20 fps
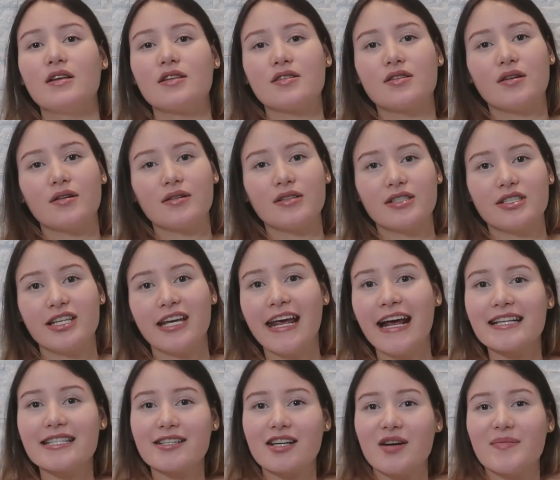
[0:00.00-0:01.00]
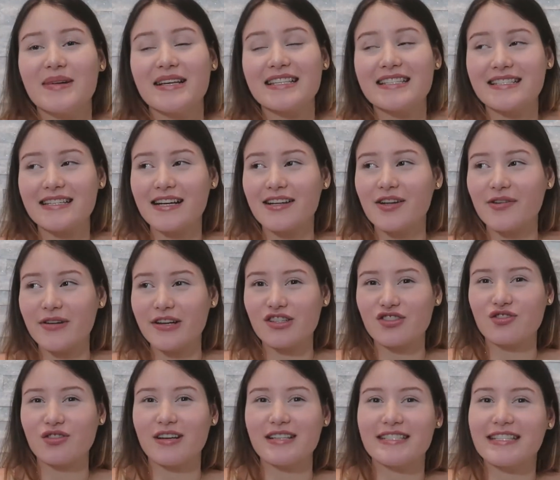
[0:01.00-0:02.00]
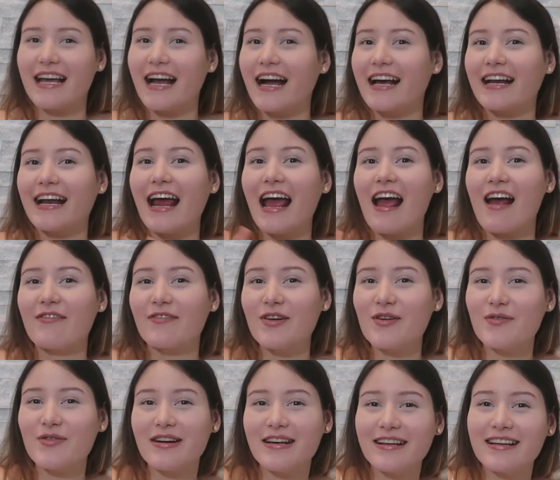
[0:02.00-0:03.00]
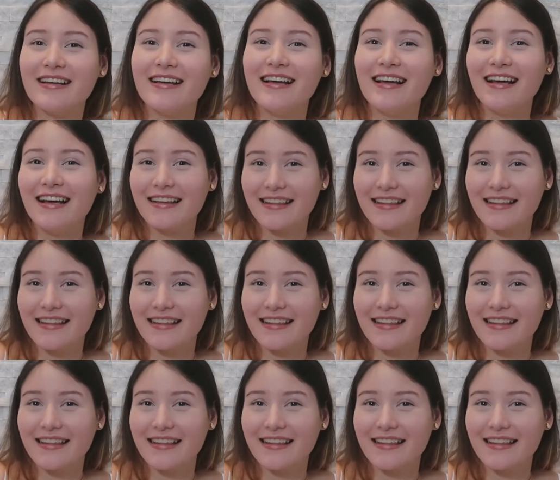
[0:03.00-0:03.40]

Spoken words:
So she had to come inside the restaurant, say hi to everyone